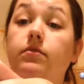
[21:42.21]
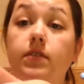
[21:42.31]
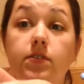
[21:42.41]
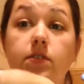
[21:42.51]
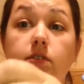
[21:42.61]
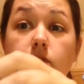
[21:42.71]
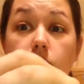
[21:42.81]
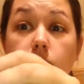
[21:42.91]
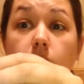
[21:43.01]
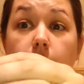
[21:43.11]
This is
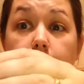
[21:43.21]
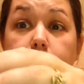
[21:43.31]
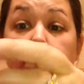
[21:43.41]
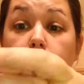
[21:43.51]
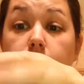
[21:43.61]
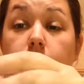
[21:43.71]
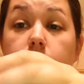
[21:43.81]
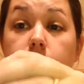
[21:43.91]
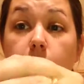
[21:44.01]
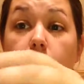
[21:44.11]
seriously
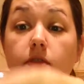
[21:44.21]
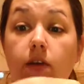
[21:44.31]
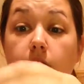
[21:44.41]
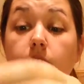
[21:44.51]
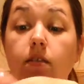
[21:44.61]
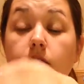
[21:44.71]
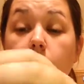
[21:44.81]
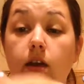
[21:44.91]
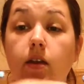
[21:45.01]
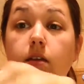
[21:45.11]
some thick,
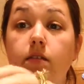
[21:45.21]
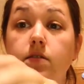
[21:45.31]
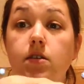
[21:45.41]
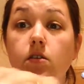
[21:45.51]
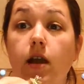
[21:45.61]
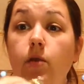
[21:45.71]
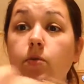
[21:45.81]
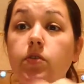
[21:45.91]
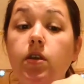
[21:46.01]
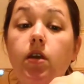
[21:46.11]
thick concealer. I
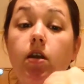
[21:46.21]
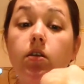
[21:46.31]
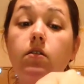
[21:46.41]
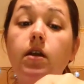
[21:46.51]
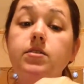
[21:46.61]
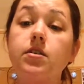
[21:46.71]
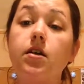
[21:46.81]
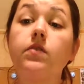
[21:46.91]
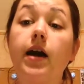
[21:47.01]
was thinking under eye stuff.